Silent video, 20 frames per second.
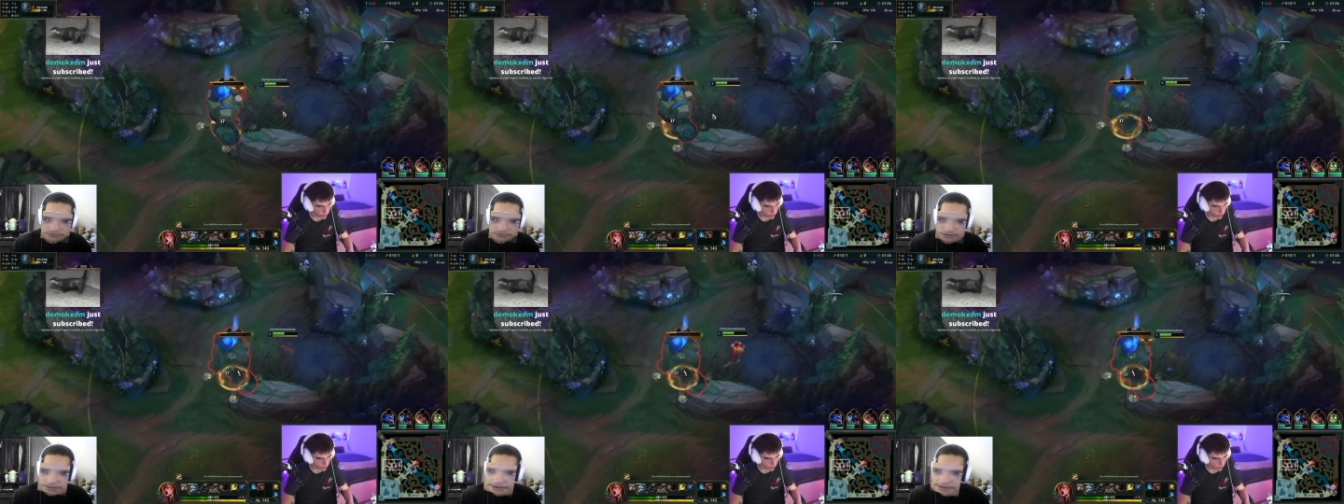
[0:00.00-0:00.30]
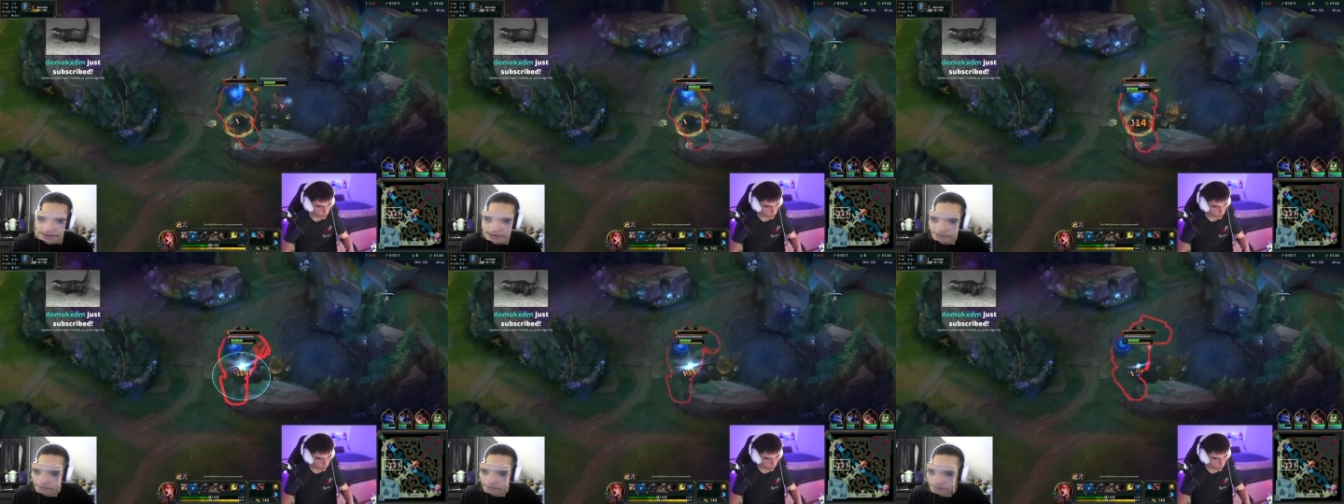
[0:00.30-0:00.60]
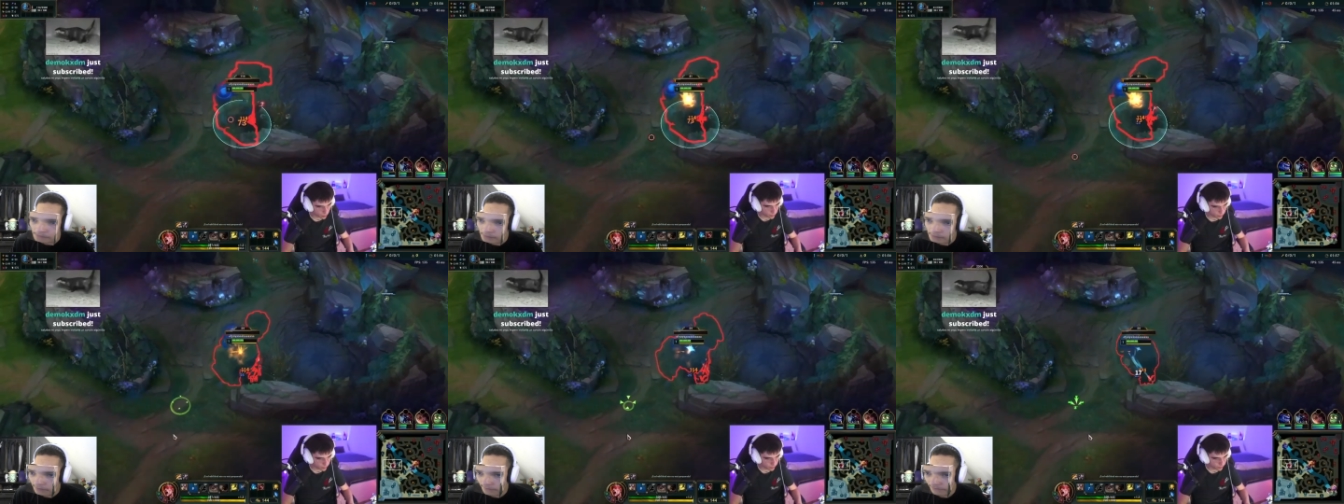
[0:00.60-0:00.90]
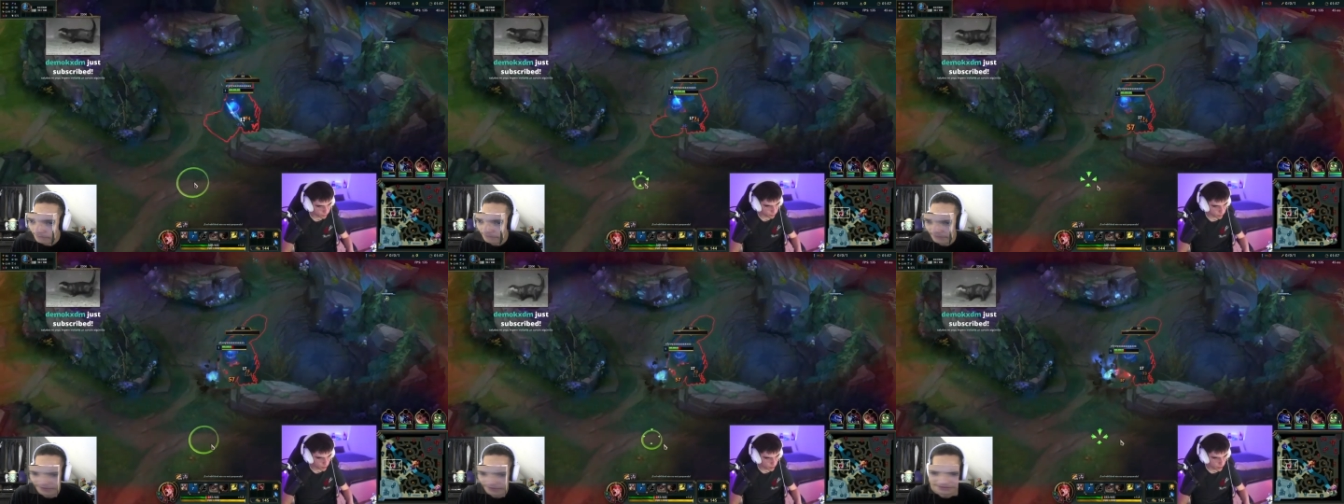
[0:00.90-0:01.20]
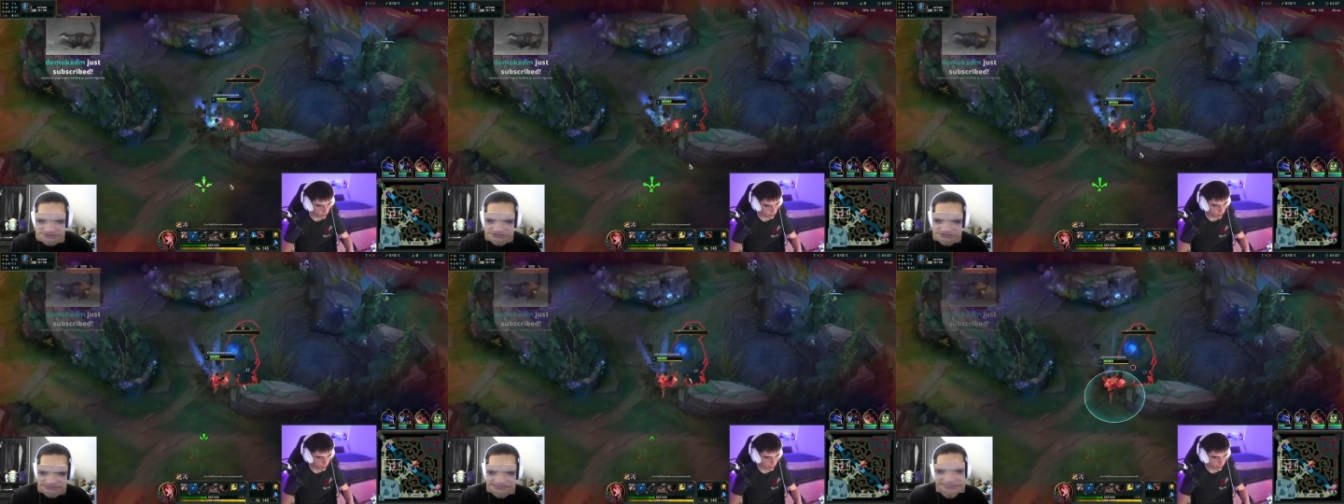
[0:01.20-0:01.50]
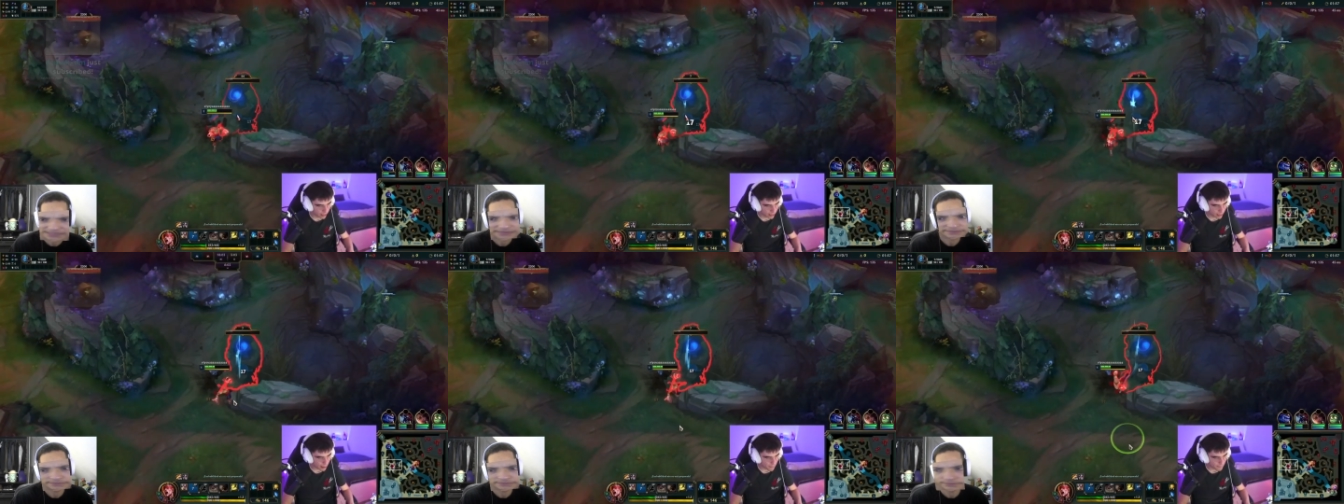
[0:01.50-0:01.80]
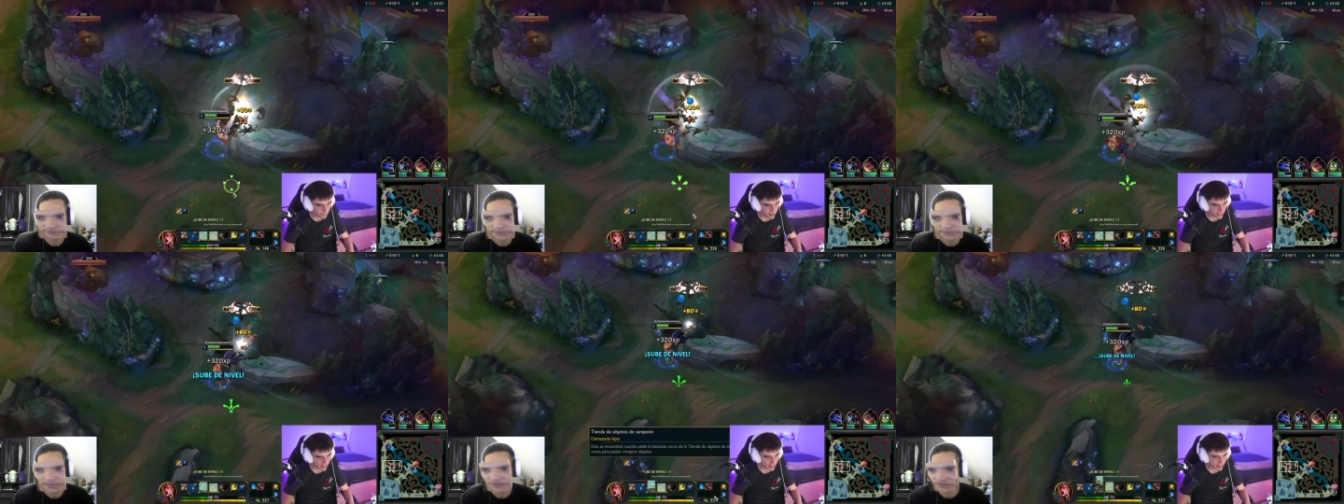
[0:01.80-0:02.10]
Um, interesting,
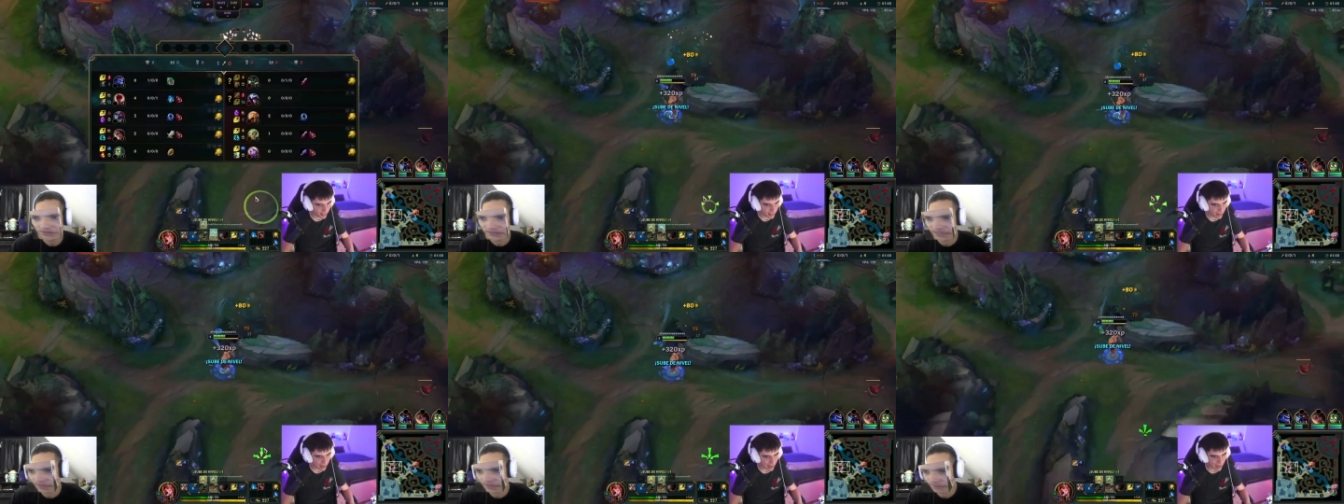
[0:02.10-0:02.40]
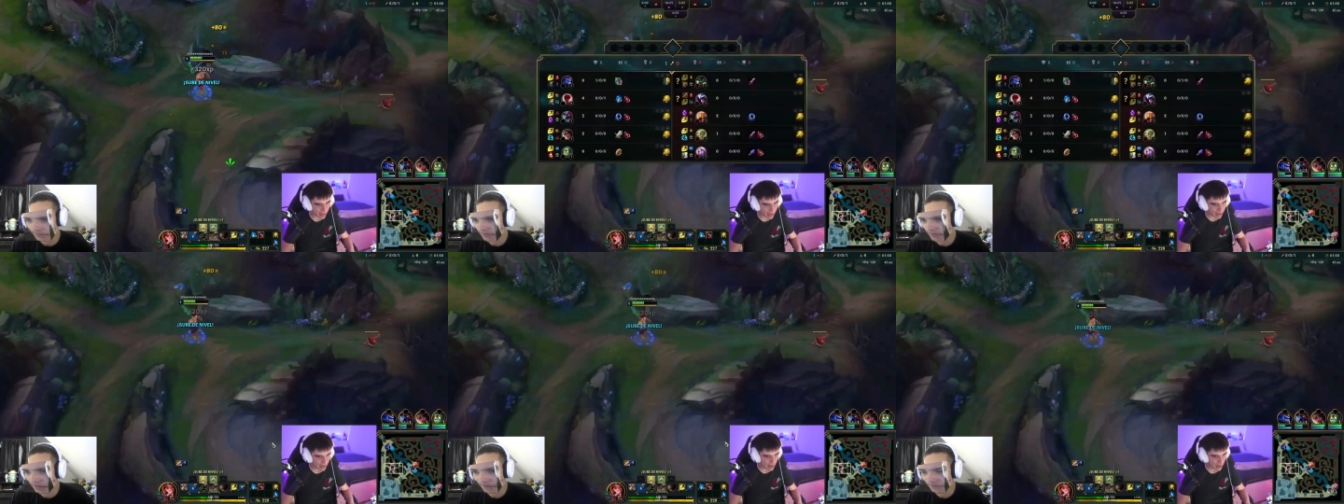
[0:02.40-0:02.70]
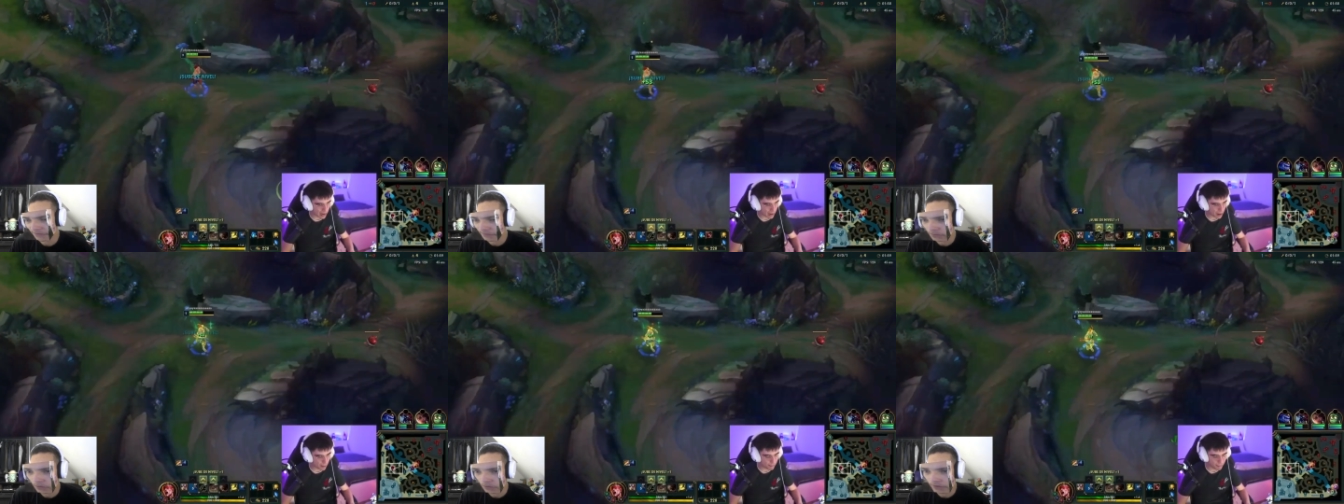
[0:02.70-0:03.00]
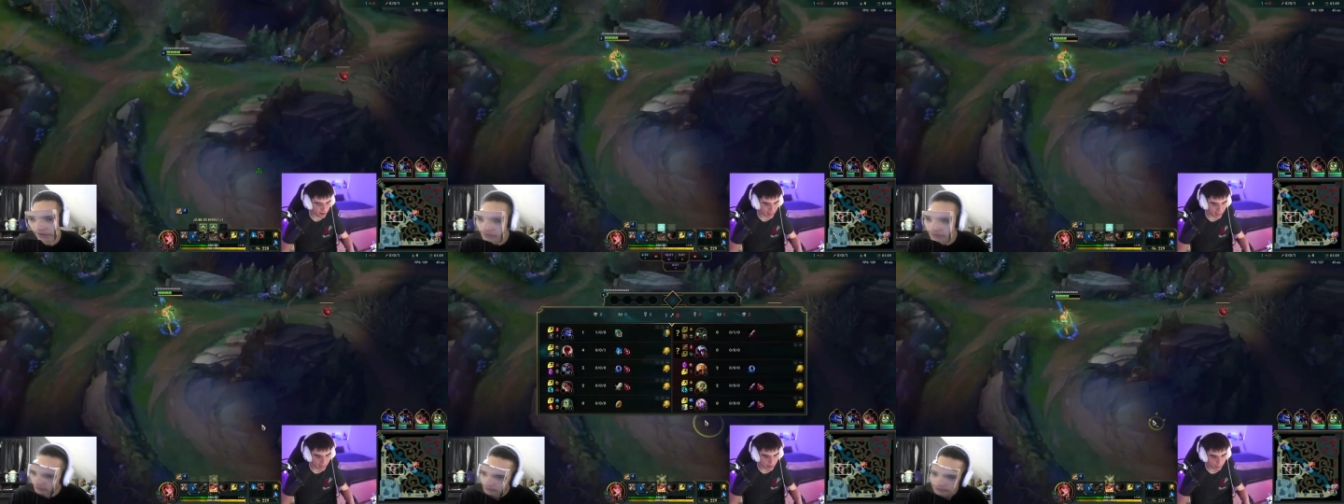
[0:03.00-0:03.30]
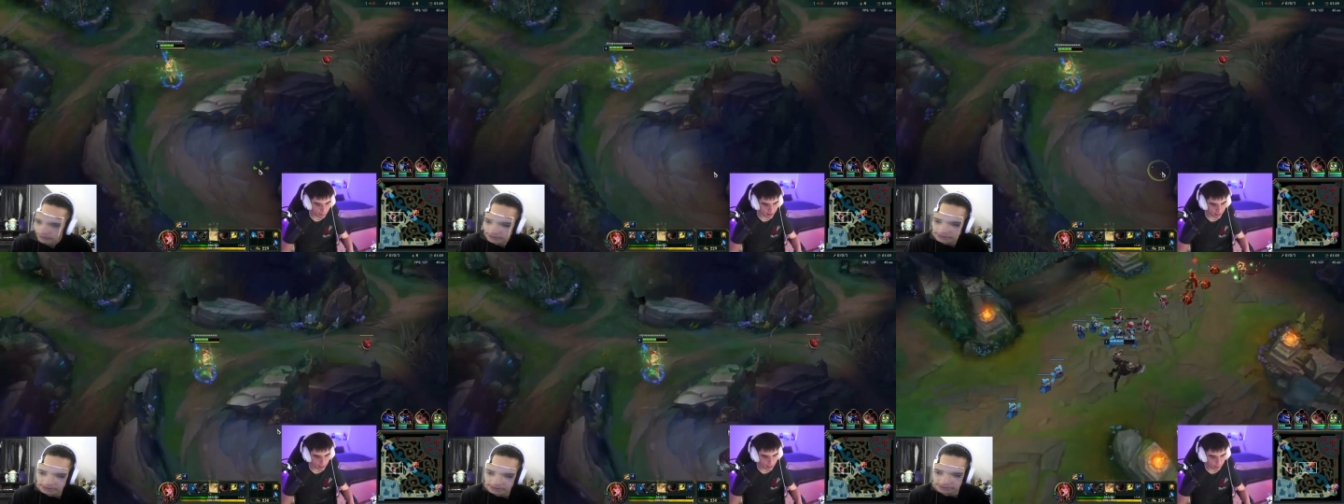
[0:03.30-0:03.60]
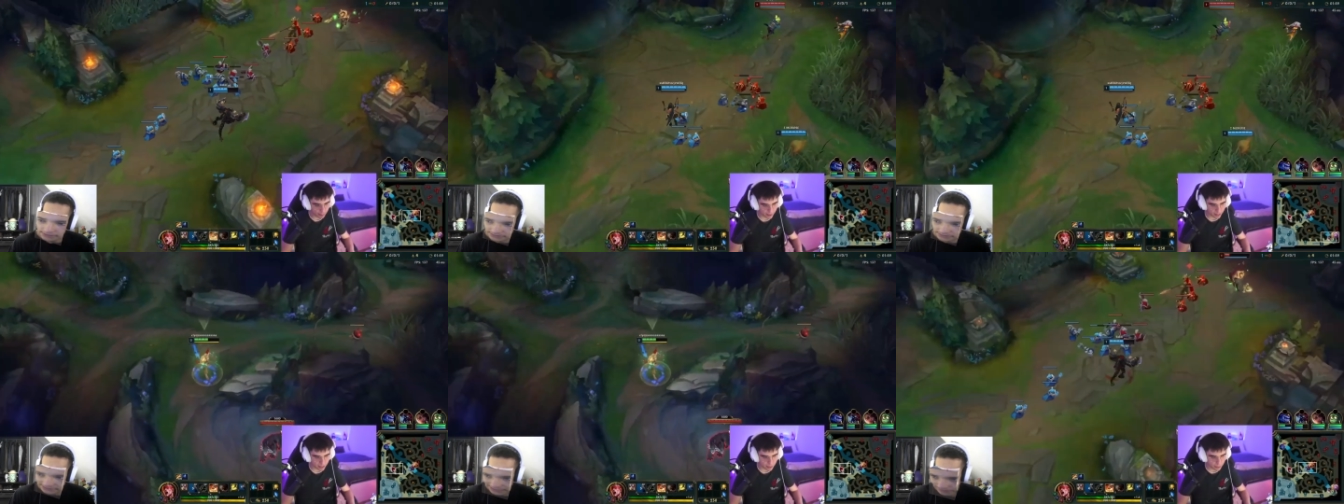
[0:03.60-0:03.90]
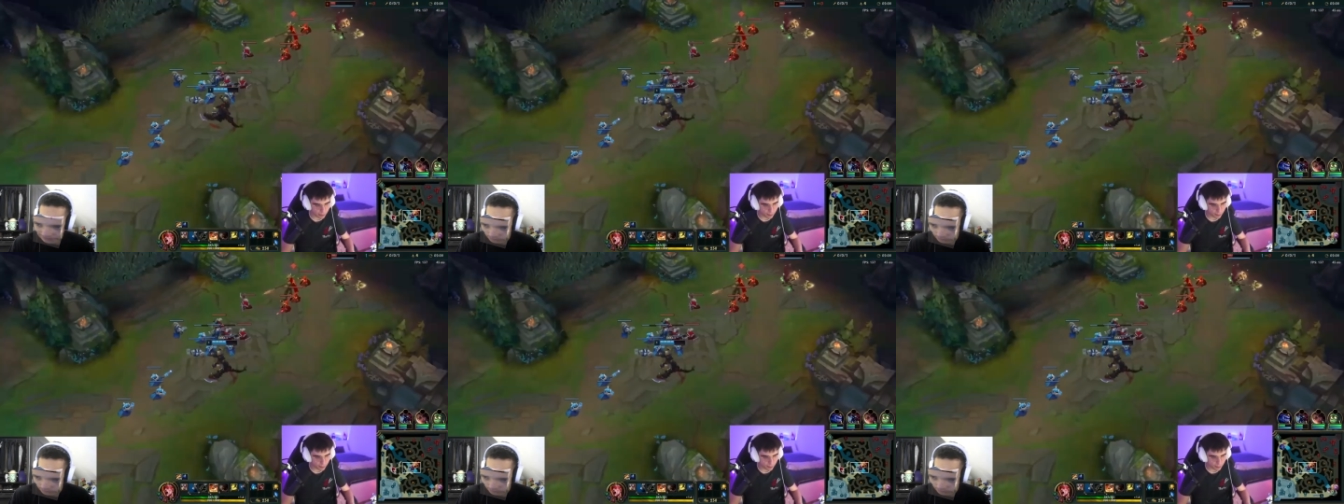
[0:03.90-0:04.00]
interesting play from Warwick. Team